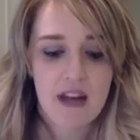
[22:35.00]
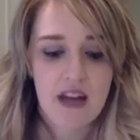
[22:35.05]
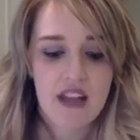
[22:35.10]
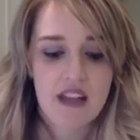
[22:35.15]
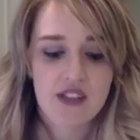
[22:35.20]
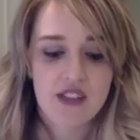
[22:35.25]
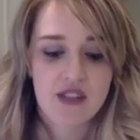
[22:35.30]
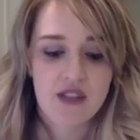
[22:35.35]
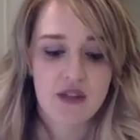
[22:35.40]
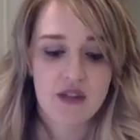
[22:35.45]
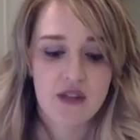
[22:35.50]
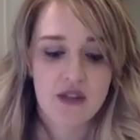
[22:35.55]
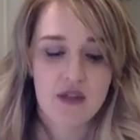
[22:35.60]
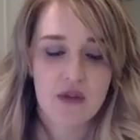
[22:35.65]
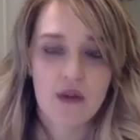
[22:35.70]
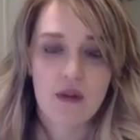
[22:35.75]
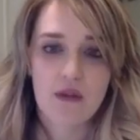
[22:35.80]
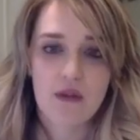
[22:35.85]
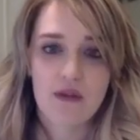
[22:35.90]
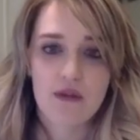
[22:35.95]

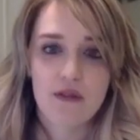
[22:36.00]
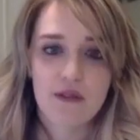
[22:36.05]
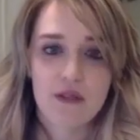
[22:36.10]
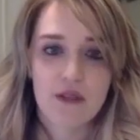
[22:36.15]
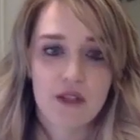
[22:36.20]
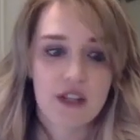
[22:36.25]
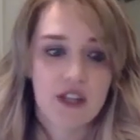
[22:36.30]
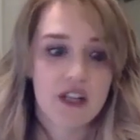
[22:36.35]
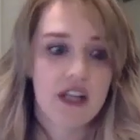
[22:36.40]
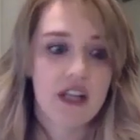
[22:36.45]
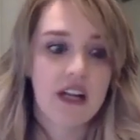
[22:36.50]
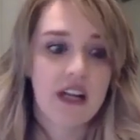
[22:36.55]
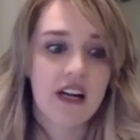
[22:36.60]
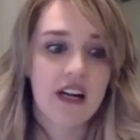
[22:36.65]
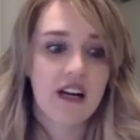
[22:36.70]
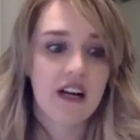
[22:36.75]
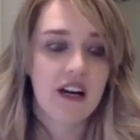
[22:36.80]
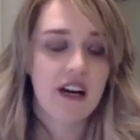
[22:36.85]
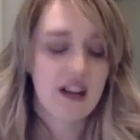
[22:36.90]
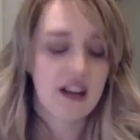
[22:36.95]
So for
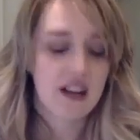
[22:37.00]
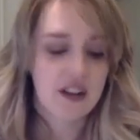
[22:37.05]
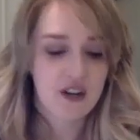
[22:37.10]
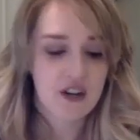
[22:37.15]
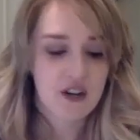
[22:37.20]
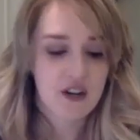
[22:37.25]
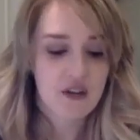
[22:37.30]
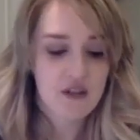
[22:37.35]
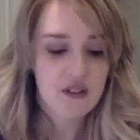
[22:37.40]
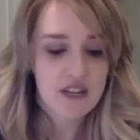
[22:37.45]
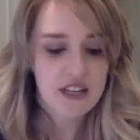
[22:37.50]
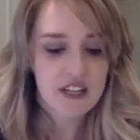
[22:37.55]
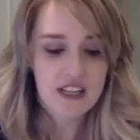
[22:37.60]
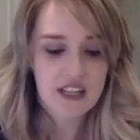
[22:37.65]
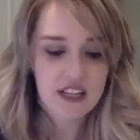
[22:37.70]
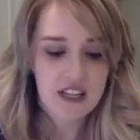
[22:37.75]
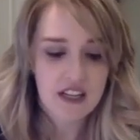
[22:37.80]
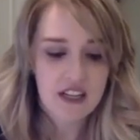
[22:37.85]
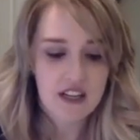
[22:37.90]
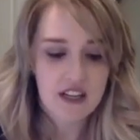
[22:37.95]

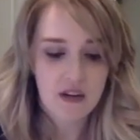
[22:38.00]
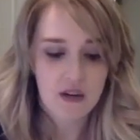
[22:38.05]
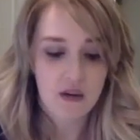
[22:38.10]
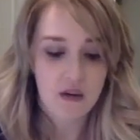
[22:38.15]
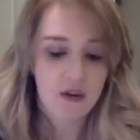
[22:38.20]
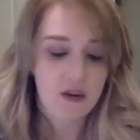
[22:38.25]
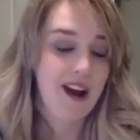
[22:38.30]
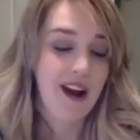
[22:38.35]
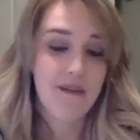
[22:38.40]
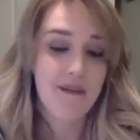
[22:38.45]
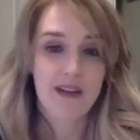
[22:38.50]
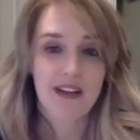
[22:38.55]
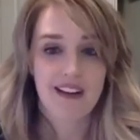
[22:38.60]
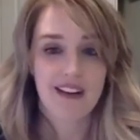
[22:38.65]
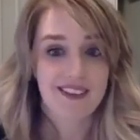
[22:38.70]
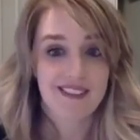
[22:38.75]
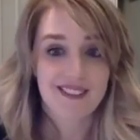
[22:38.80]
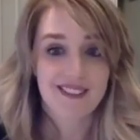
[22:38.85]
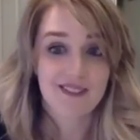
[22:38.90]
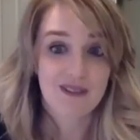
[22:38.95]
Karina, or
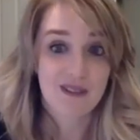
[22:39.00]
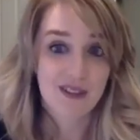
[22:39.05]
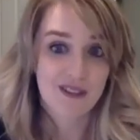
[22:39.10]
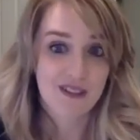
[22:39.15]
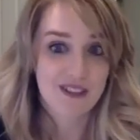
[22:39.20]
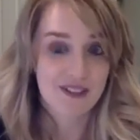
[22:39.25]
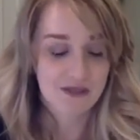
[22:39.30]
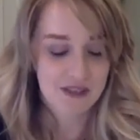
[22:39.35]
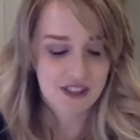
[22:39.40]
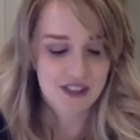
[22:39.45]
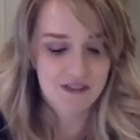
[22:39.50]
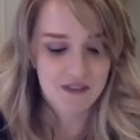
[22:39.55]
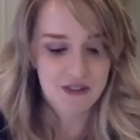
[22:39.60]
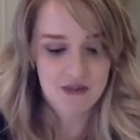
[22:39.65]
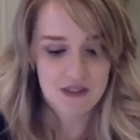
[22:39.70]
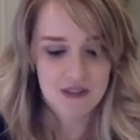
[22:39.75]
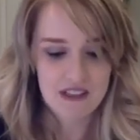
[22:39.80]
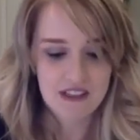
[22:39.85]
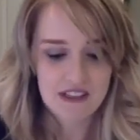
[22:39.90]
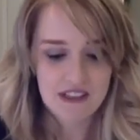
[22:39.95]
Chris, whichever
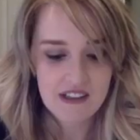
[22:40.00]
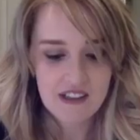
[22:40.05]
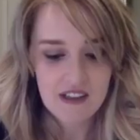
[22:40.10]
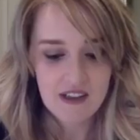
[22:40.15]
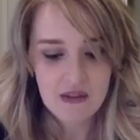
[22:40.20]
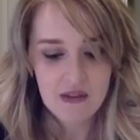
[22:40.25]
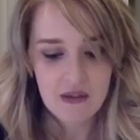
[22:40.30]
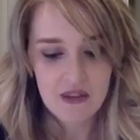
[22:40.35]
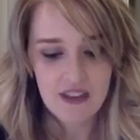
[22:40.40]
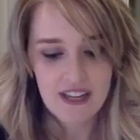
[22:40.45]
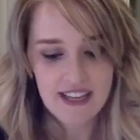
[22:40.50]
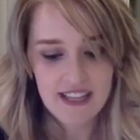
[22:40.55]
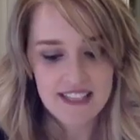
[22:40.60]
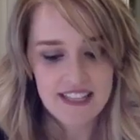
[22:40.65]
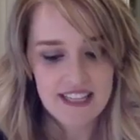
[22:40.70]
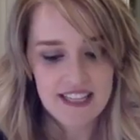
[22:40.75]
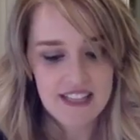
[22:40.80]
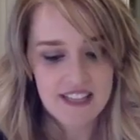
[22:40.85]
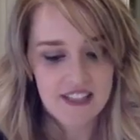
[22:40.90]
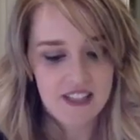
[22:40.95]
one would like to
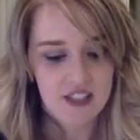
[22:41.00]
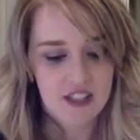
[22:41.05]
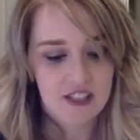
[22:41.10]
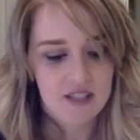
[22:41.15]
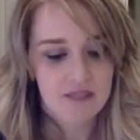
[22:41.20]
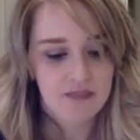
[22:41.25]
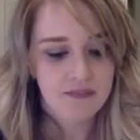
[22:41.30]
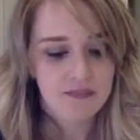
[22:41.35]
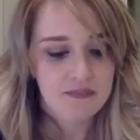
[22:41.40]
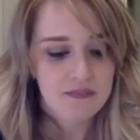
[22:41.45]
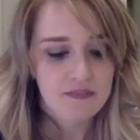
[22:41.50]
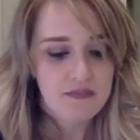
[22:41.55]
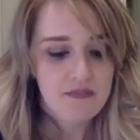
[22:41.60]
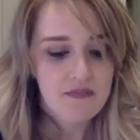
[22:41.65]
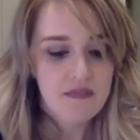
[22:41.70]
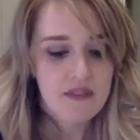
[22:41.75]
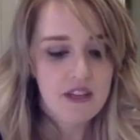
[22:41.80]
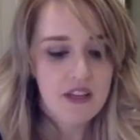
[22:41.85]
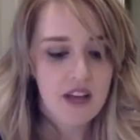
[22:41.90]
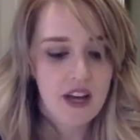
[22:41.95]
answer,
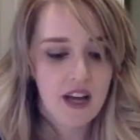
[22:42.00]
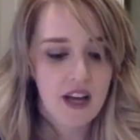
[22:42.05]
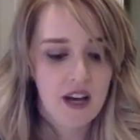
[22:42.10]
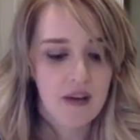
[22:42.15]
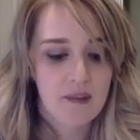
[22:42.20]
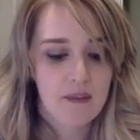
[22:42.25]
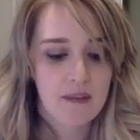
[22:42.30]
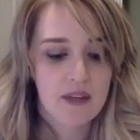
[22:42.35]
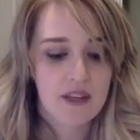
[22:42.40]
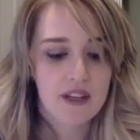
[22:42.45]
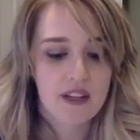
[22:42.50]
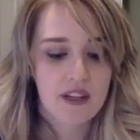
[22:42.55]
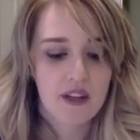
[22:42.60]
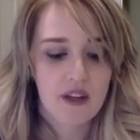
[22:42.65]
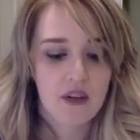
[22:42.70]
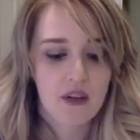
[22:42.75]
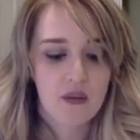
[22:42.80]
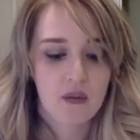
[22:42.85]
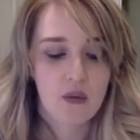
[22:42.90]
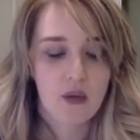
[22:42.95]

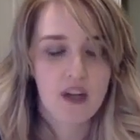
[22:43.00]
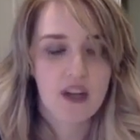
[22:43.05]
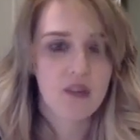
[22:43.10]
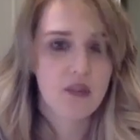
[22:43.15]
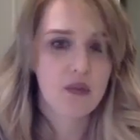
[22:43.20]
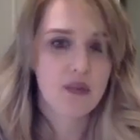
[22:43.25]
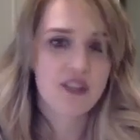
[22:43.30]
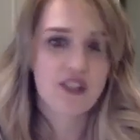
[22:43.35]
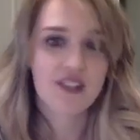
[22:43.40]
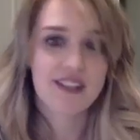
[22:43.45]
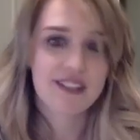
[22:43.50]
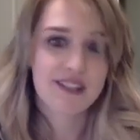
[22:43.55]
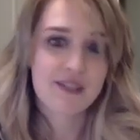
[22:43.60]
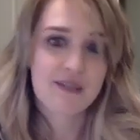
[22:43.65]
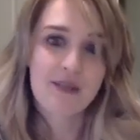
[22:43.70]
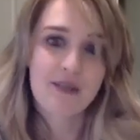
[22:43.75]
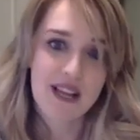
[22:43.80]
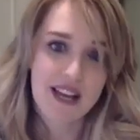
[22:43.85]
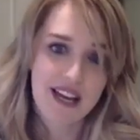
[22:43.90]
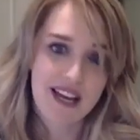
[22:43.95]
what's your guys'
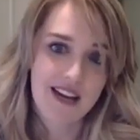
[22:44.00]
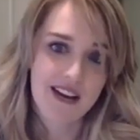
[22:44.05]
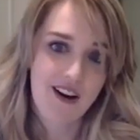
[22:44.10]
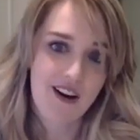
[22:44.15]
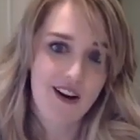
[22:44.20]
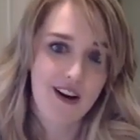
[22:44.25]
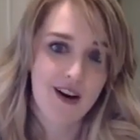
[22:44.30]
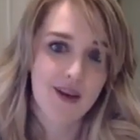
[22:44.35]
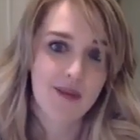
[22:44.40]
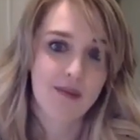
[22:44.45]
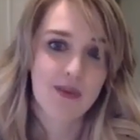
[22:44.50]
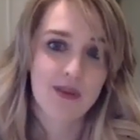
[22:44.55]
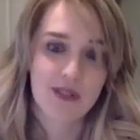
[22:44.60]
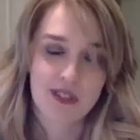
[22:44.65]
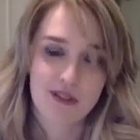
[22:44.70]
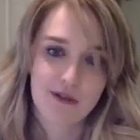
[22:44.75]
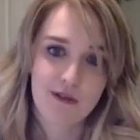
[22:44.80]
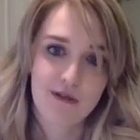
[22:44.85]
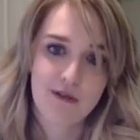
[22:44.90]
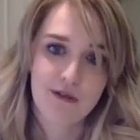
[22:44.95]
plan on
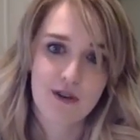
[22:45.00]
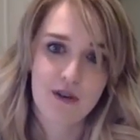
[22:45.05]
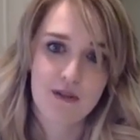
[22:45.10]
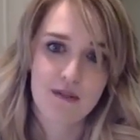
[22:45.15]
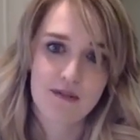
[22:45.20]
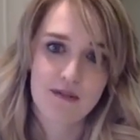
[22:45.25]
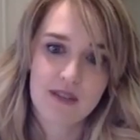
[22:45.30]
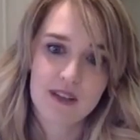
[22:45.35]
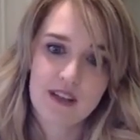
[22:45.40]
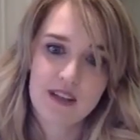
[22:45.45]
police reform?